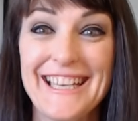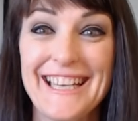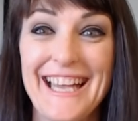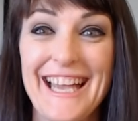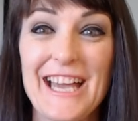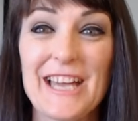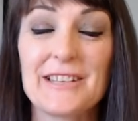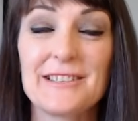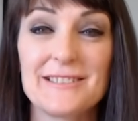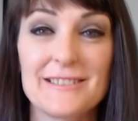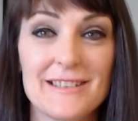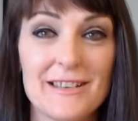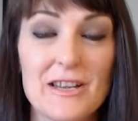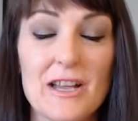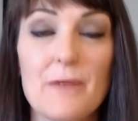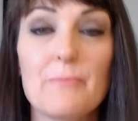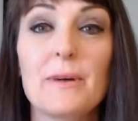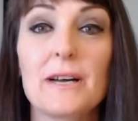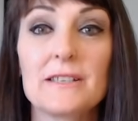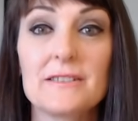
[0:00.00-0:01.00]
and uh,
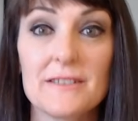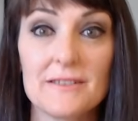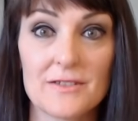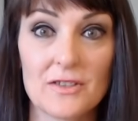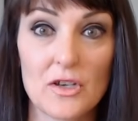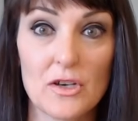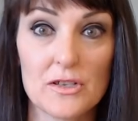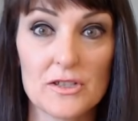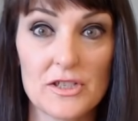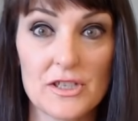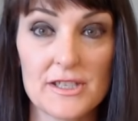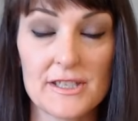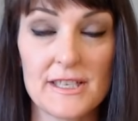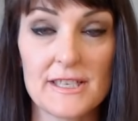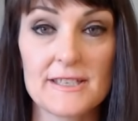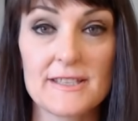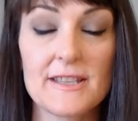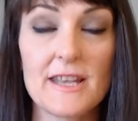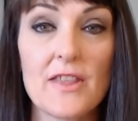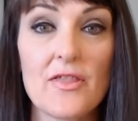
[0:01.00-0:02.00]
abundance
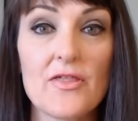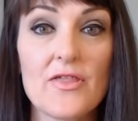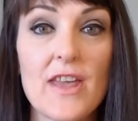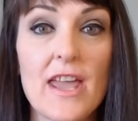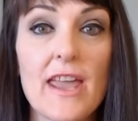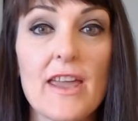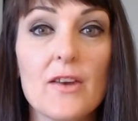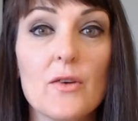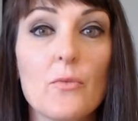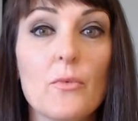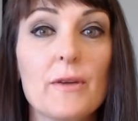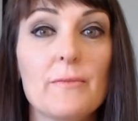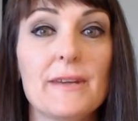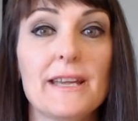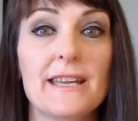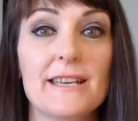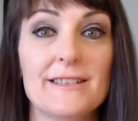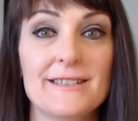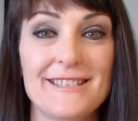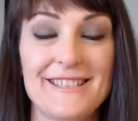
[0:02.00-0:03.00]
consciousness that then we
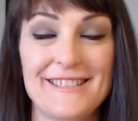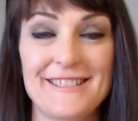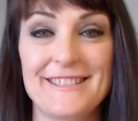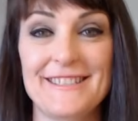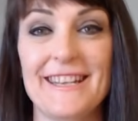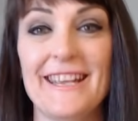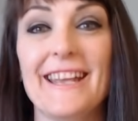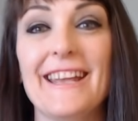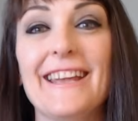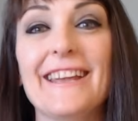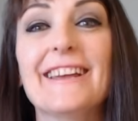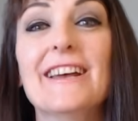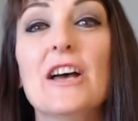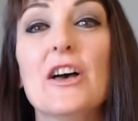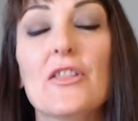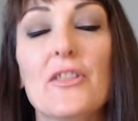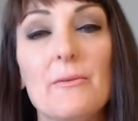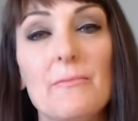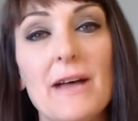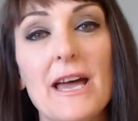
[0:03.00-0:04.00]
begin to see
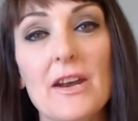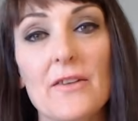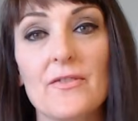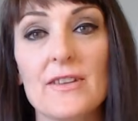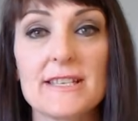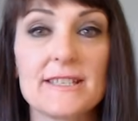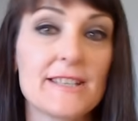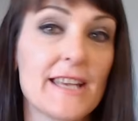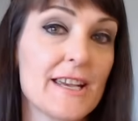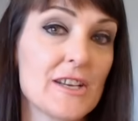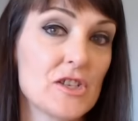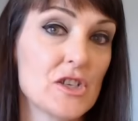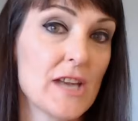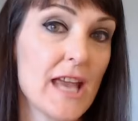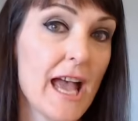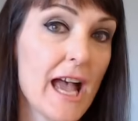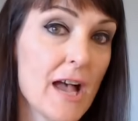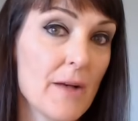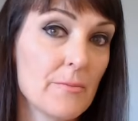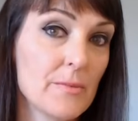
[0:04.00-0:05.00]
the manifestation
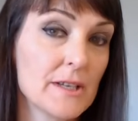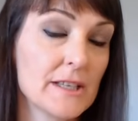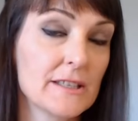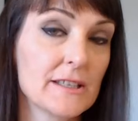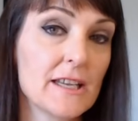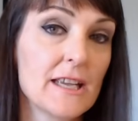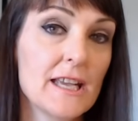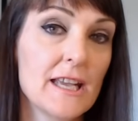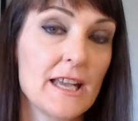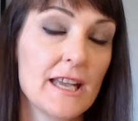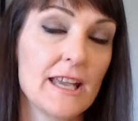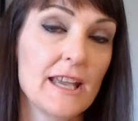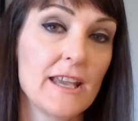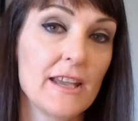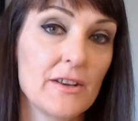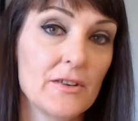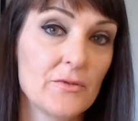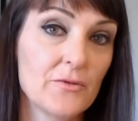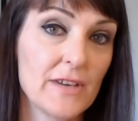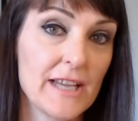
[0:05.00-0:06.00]
happen
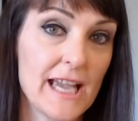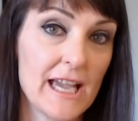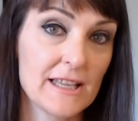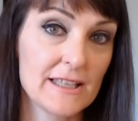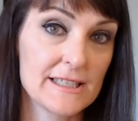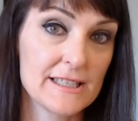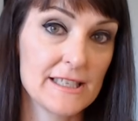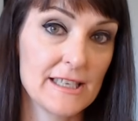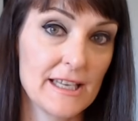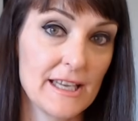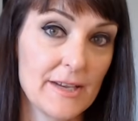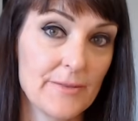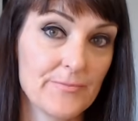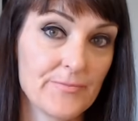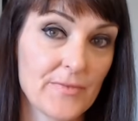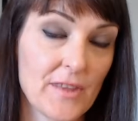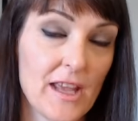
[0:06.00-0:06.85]
in reality.